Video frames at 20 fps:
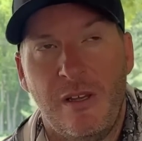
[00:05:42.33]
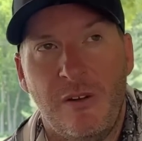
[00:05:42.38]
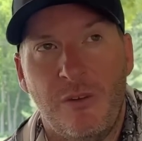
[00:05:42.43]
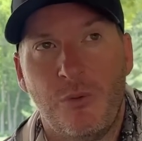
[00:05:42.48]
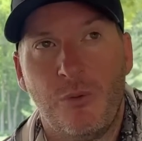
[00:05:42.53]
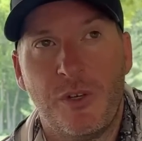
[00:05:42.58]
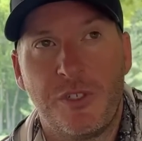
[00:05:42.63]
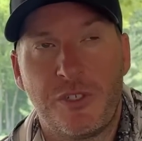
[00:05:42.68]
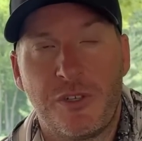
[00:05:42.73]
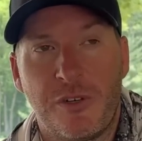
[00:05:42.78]

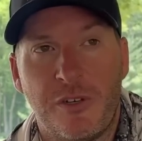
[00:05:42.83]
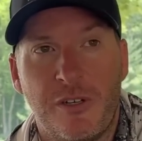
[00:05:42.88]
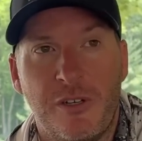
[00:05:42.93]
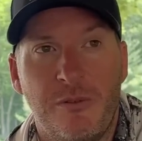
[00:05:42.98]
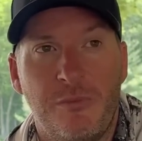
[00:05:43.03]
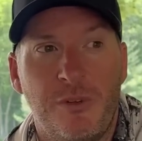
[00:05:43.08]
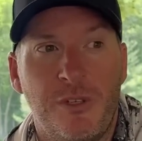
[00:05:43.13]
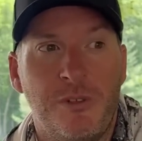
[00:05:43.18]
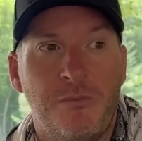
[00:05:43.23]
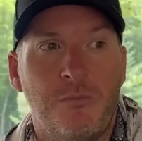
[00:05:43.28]
which are going
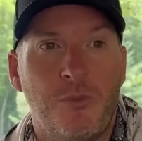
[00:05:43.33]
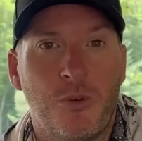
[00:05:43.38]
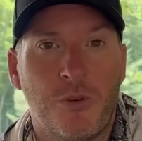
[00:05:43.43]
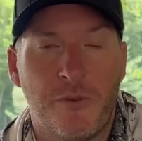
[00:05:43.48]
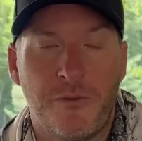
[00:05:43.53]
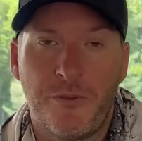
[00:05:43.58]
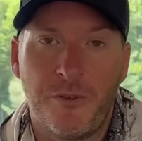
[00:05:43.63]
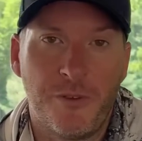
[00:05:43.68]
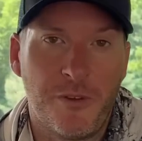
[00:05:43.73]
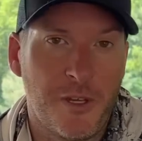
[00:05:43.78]
to be more
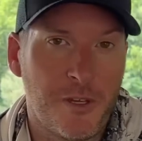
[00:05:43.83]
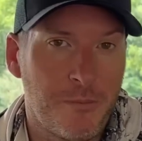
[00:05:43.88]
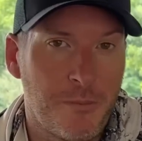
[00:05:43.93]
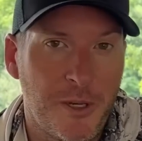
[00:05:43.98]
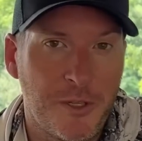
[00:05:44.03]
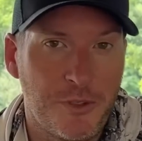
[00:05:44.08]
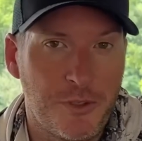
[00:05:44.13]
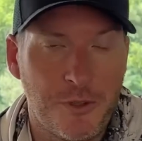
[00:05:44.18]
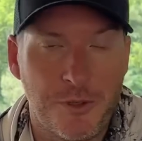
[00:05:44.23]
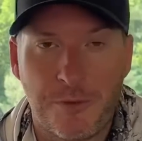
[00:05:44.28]
for like
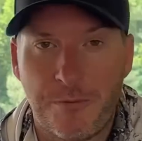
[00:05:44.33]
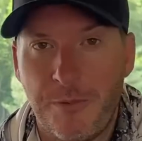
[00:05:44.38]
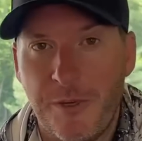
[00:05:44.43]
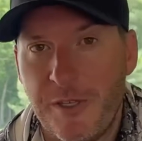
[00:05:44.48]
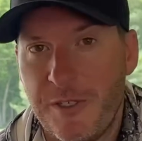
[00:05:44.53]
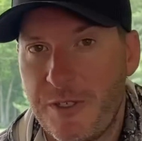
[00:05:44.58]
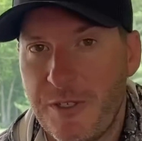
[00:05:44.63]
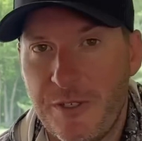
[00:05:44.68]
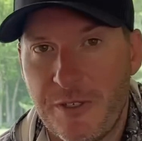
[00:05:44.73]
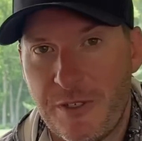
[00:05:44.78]
my jerk
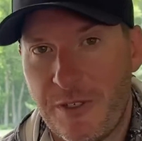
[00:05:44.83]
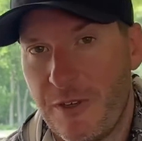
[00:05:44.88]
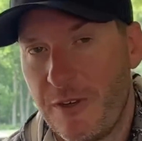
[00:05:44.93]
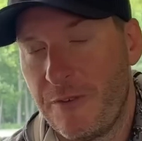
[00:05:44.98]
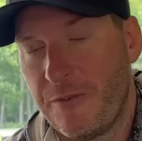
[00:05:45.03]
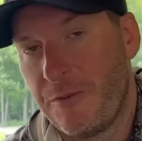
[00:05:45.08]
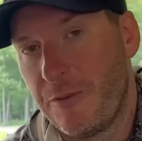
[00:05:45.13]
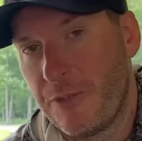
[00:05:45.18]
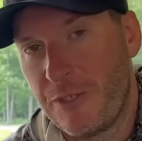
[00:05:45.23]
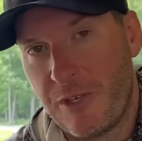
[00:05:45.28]
baits and
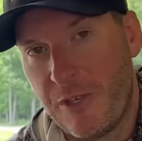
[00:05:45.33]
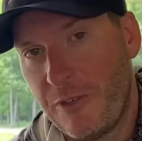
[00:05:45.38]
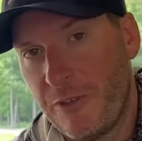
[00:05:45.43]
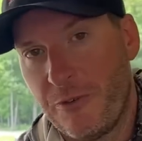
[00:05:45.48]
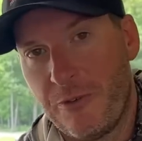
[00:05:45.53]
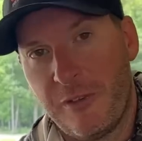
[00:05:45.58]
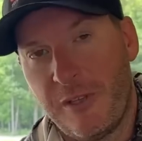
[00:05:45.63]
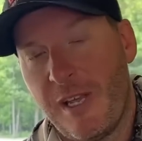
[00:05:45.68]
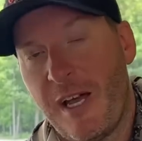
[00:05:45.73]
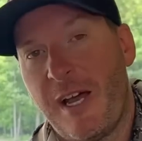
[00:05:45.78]
stuff, which I
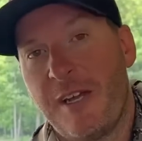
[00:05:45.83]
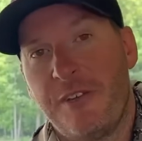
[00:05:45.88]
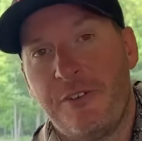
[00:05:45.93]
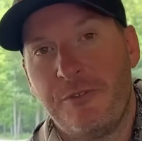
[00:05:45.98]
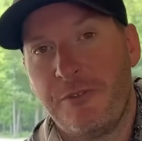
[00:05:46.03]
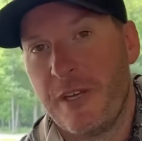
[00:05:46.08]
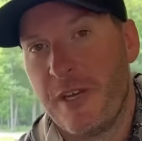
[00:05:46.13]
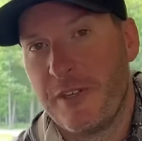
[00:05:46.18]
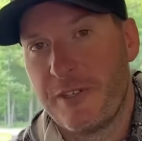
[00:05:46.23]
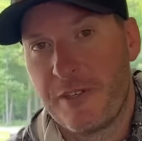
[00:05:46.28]
know a lot of
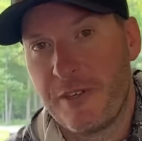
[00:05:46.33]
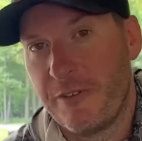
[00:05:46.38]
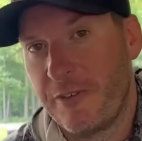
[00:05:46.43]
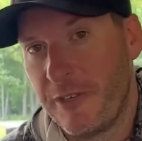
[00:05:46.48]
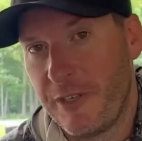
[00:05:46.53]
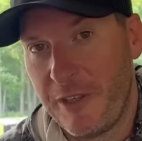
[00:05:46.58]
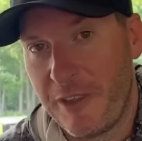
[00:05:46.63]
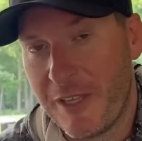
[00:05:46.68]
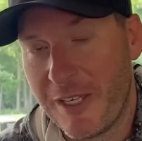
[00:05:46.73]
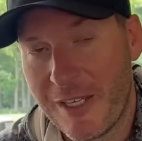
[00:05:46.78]
you guys
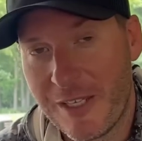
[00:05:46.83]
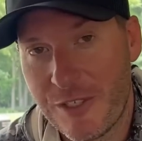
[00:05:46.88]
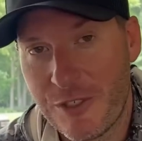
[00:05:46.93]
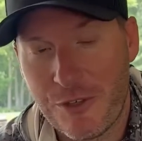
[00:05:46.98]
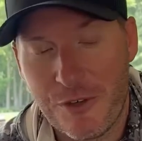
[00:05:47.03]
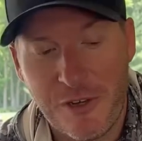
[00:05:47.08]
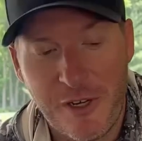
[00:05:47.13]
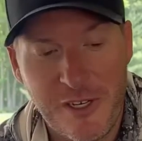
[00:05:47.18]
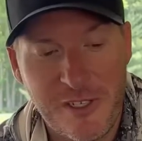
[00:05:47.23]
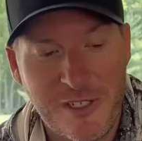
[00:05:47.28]
already think is
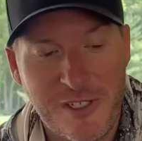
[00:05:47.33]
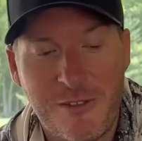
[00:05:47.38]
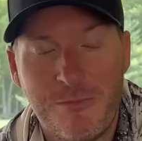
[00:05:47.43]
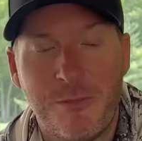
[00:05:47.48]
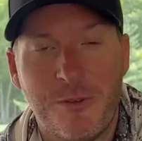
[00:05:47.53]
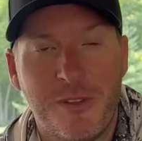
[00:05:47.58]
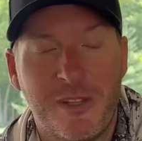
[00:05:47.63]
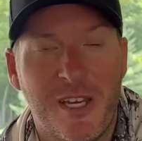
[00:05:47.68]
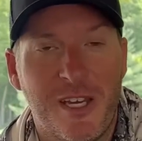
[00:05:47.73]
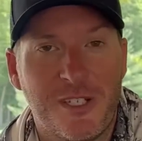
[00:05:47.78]
crazy,
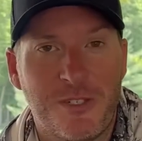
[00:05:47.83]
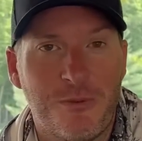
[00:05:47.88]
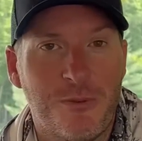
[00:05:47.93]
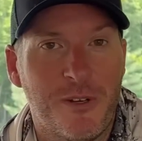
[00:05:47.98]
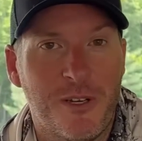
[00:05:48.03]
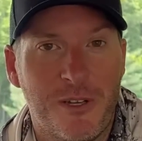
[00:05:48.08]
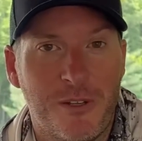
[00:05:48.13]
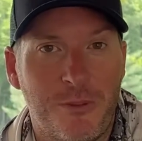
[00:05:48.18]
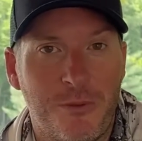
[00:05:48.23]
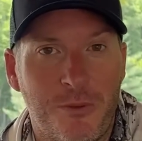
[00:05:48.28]
but that's what
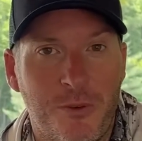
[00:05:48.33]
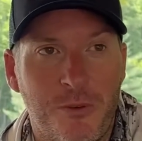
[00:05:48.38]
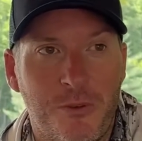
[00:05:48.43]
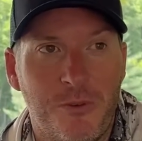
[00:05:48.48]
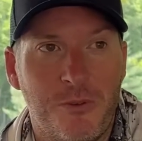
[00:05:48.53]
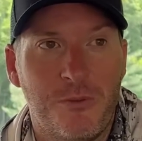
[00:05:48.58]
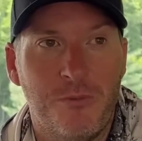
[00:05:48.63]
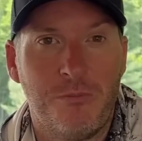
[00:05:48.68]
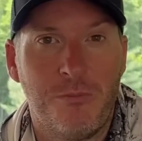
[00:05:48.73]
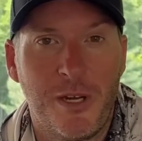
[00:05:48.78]
I
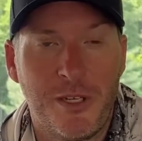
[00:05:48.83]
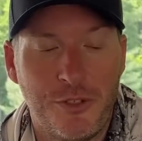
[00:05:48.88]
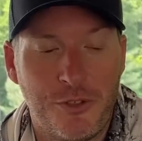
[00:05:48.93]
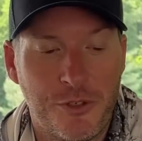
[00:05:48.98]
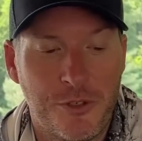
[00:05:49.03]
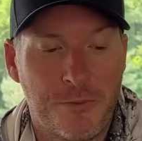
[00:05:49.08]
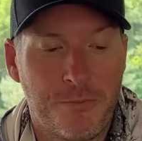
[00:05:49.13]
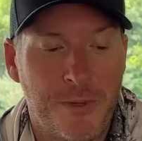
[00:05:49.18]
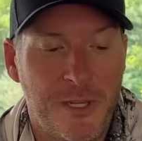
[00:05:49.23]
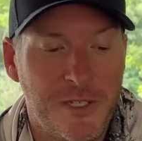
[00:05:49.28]
throw my
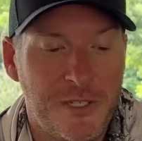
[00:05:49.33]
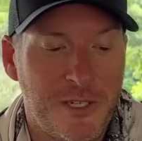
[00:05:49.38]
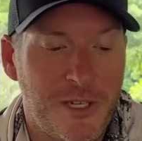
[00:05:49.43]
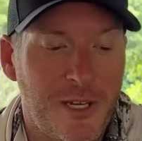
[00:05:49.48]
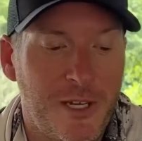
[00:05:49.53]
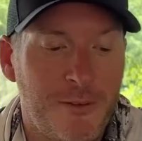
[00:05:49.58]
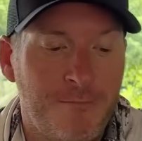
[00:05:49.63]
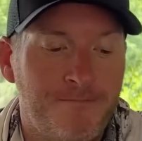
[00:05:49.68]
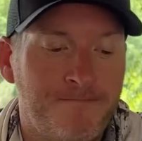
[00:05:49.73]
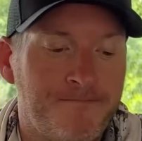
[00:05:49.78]
jerk baits
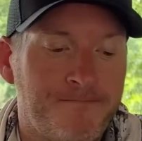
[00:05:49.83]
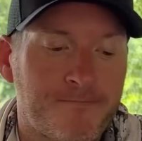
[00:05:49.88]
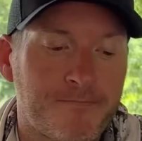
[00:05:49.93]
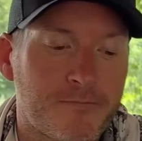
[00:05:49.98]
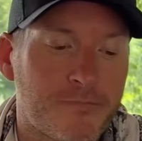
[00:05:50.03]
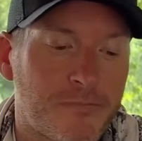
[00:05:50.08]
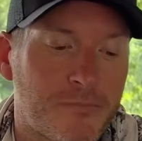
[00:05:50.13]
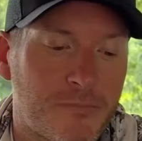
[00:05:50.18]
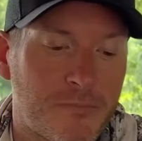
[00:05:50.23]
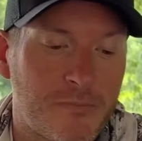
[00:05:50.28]
on.
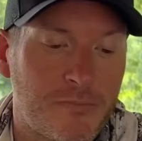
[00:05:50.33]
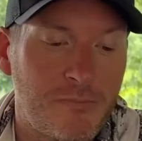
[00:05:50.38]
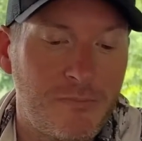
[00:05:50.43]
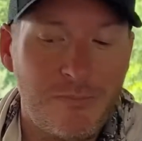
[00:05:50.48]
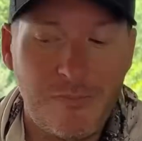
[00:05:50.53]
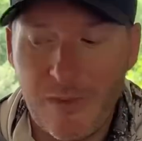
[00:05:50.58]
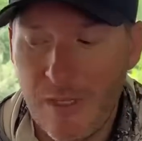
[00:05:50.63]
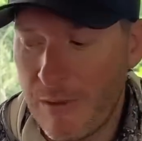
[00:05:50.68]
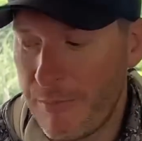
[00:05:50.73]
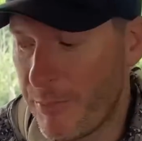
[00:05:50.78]

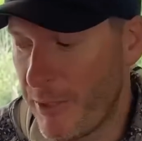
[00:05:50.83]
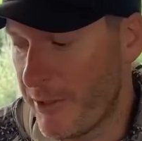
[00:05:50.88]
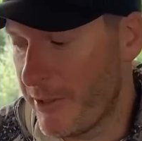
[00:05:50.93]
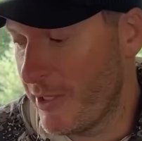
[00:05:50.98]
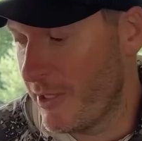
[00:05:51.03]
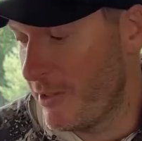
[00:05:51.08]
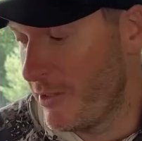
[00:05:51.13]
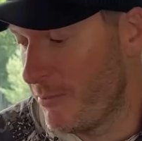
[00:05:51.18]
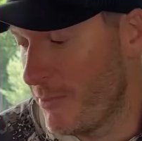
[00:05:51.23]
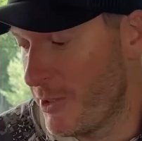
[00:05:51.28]
But then the